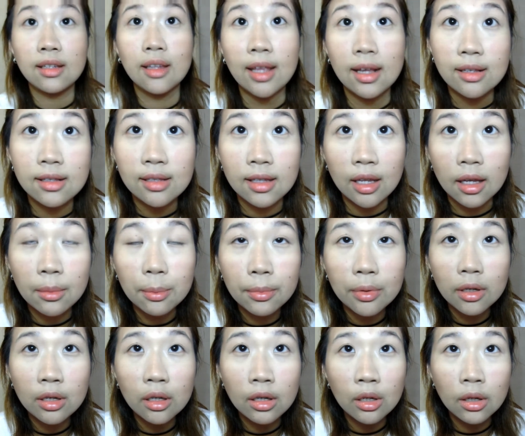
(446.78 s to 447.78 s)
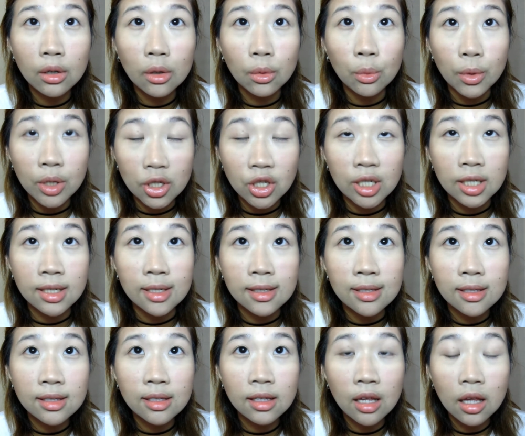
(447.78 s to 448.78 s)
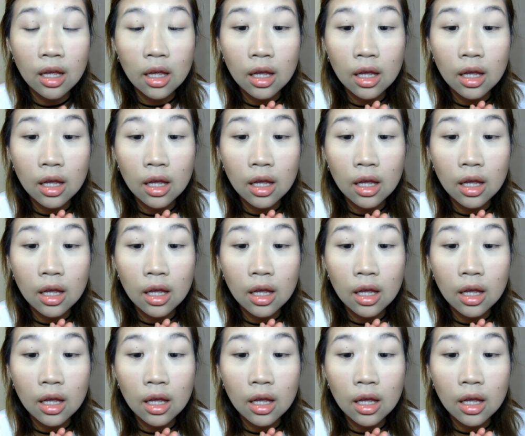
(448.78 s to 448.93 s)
next step, which is